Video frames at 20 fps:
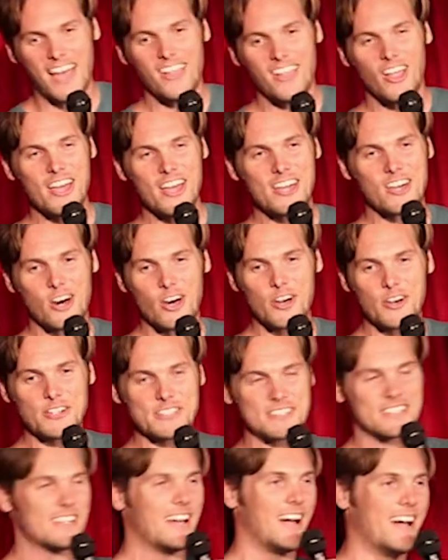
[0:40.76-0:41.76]
I like
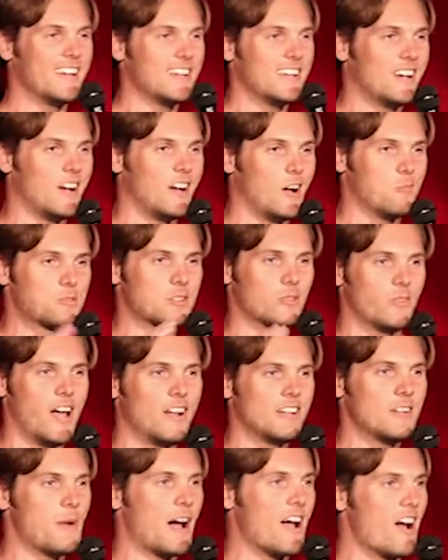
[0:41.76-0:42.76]
art. I'm
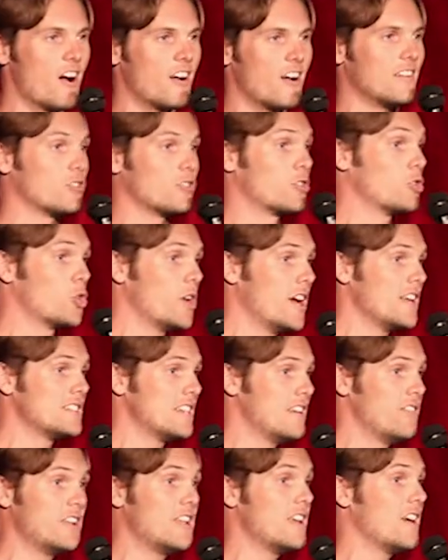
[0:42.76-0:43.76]
surrounded by art,
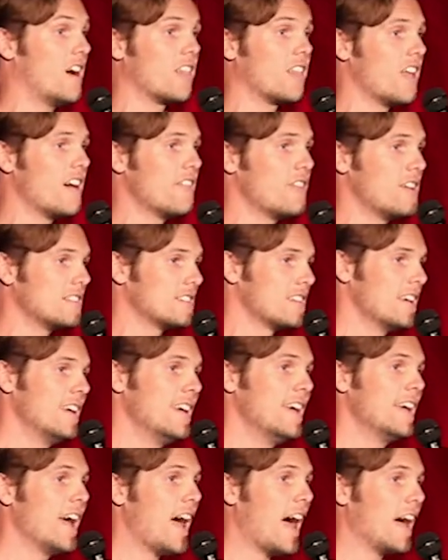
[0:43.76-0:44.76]
creativity. I love it.
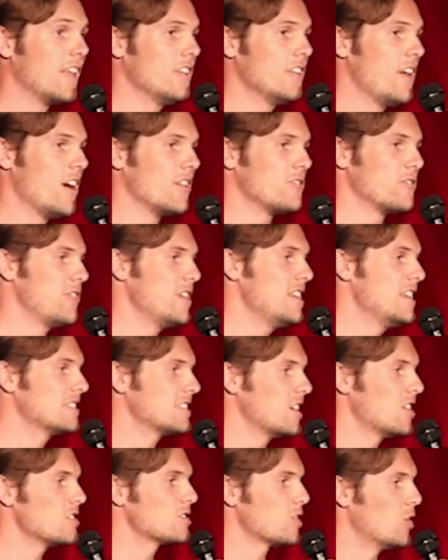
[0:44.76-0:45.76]
I live out in
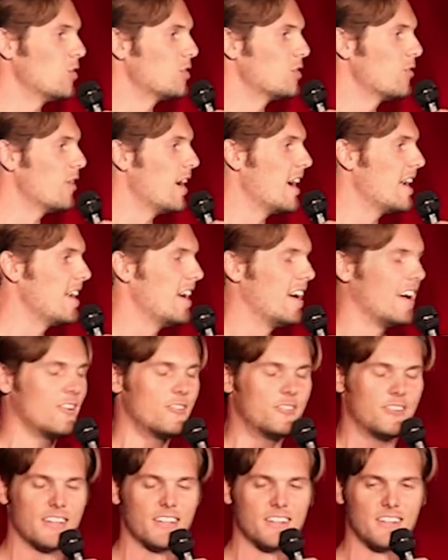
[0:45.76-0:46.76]
Phoenix, Arizona right
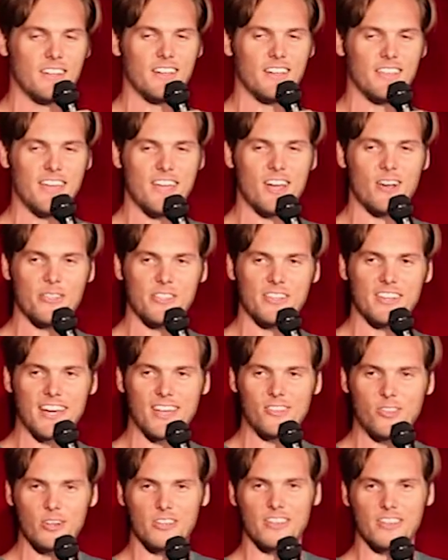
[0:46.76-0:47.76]
now, and they all think
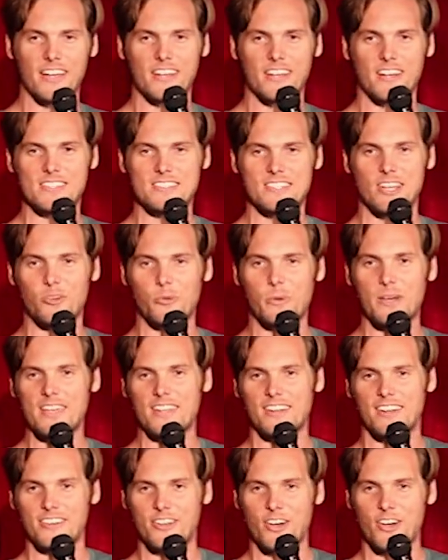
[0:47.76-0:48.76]
I look like I sell
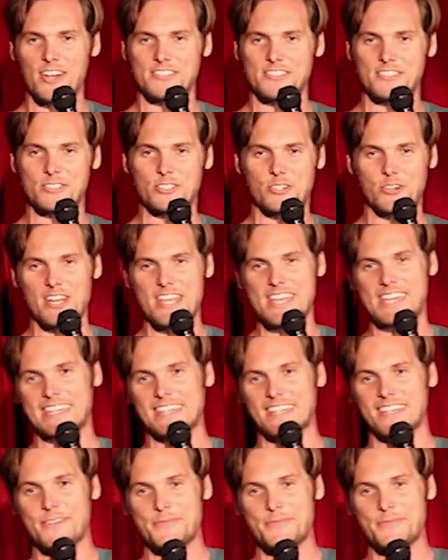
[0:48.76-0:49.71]
weed on Dawson's Creek.